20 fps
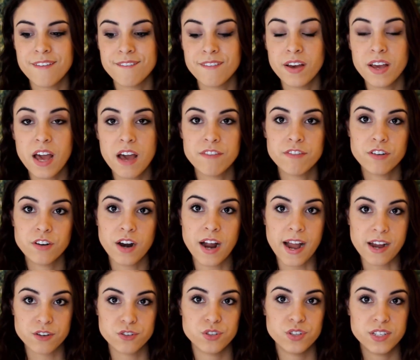if I
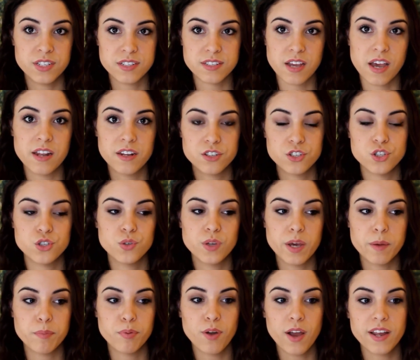ever actually decided
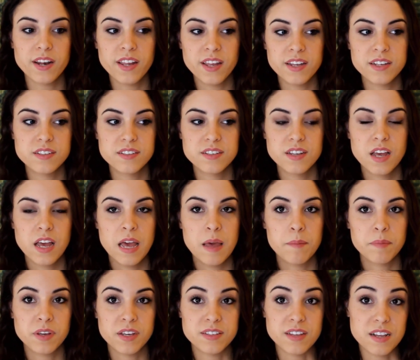to get pregnant,
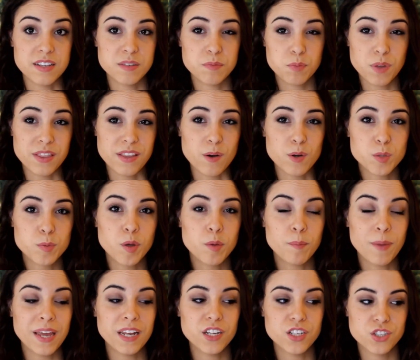because that was
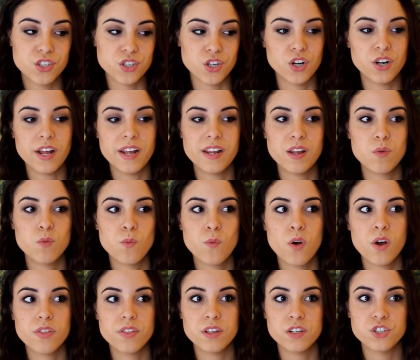my main concern. I
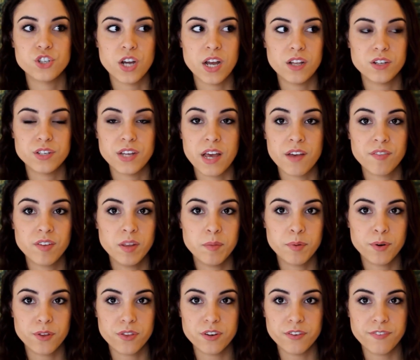didn't want the child to have
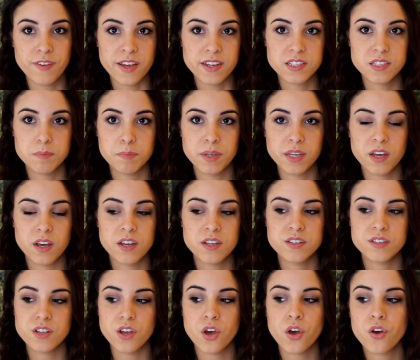any birth defects
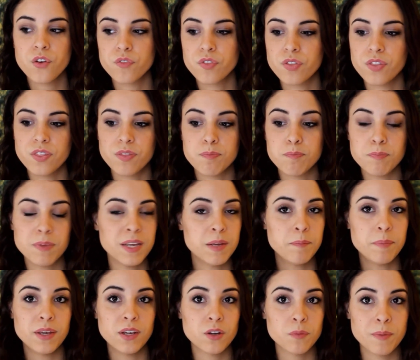because of
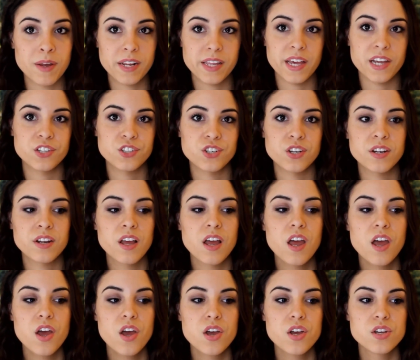me being on medication.
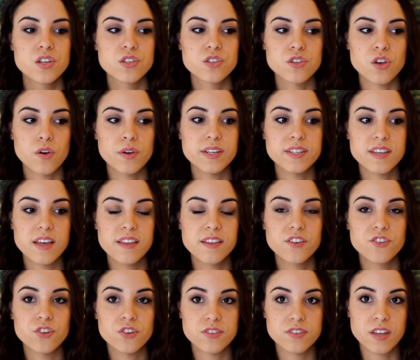So he
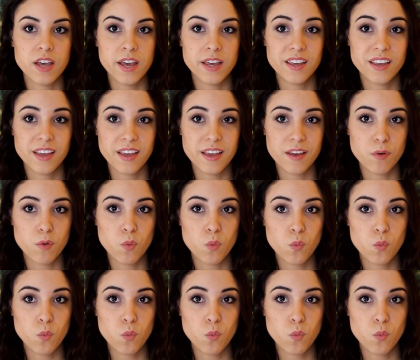said just like